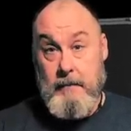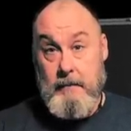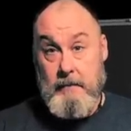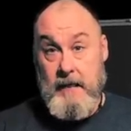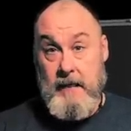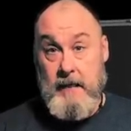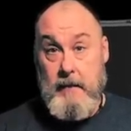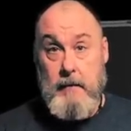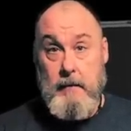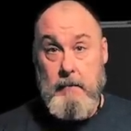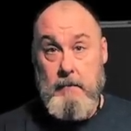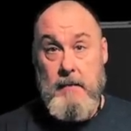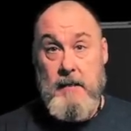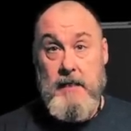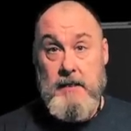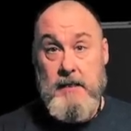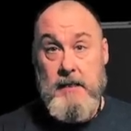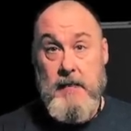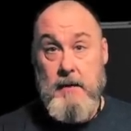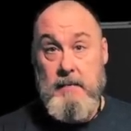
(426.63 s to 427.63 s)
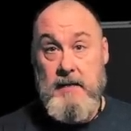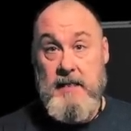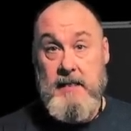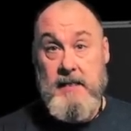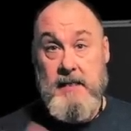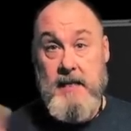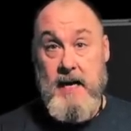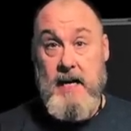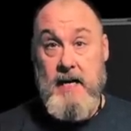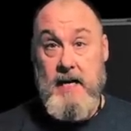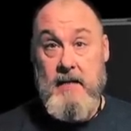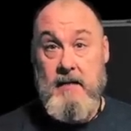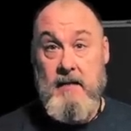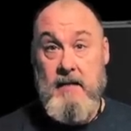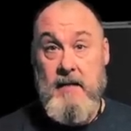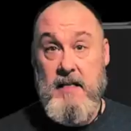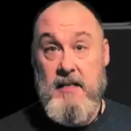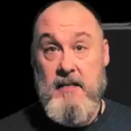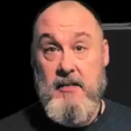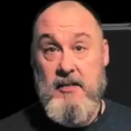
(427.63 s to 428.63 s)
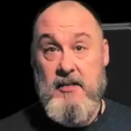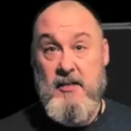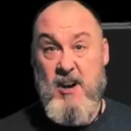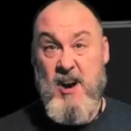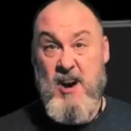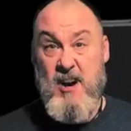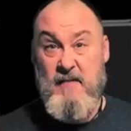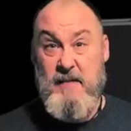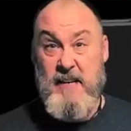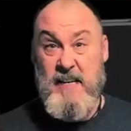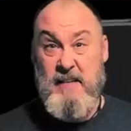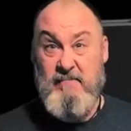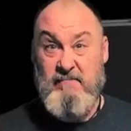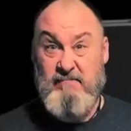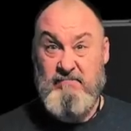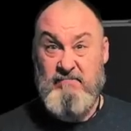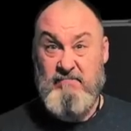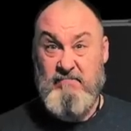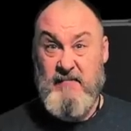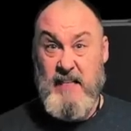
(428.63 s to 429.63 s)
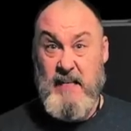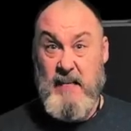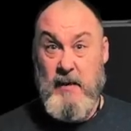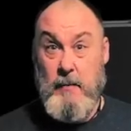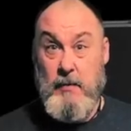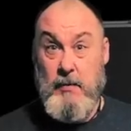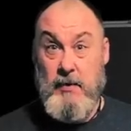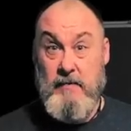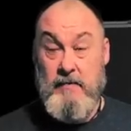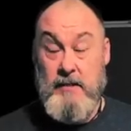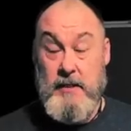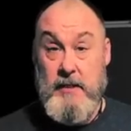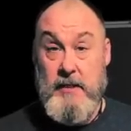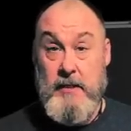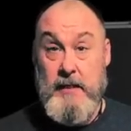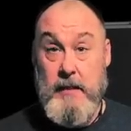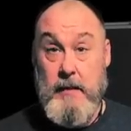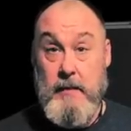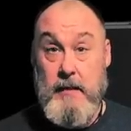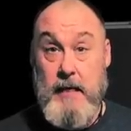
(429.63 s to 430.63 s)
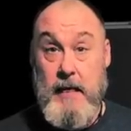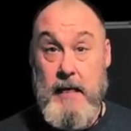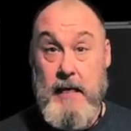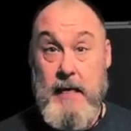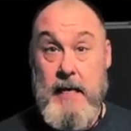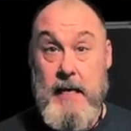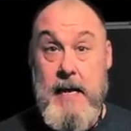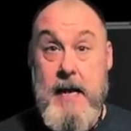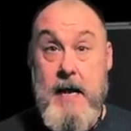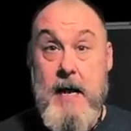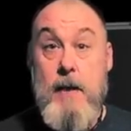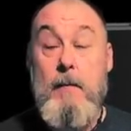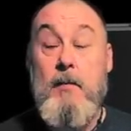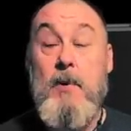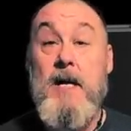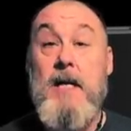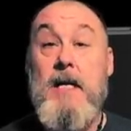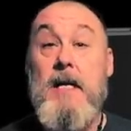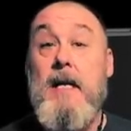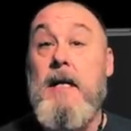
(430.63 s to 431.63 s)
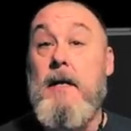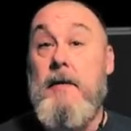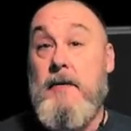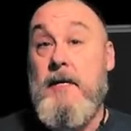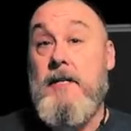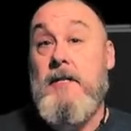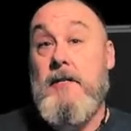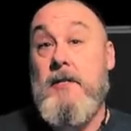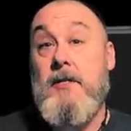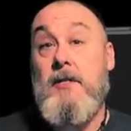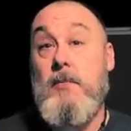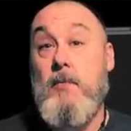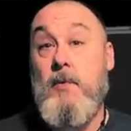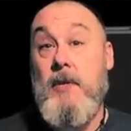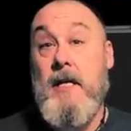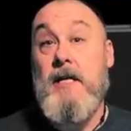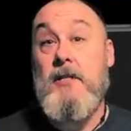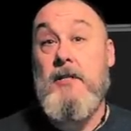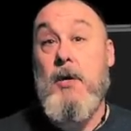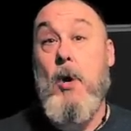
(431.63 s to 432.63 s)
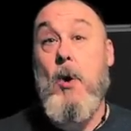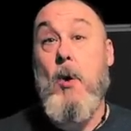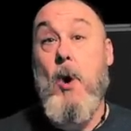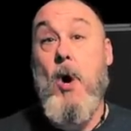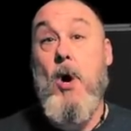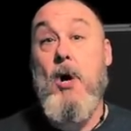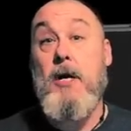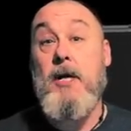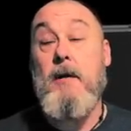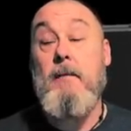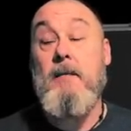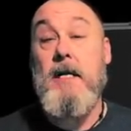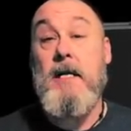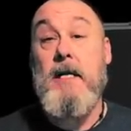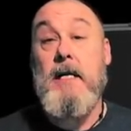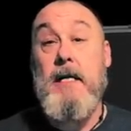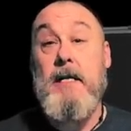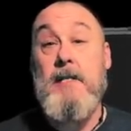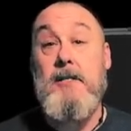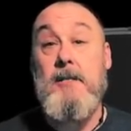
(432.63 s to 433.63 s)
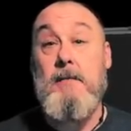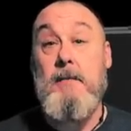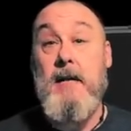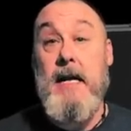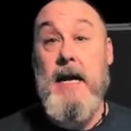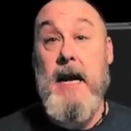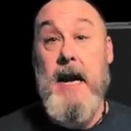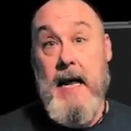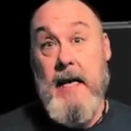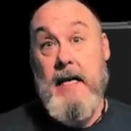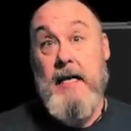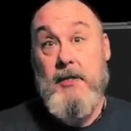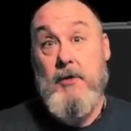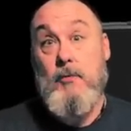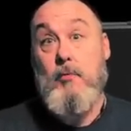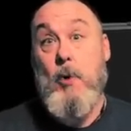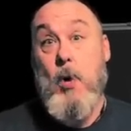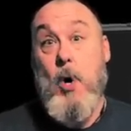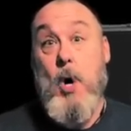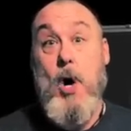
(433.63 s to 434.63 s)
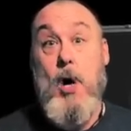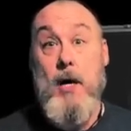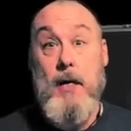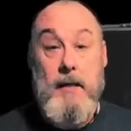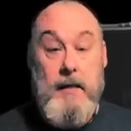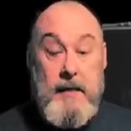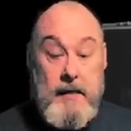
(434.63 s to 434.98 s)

Like that's not me saying it. It's astronomy, and I'll prove it to you. Okay but this is his whole argument against me and it's wrong.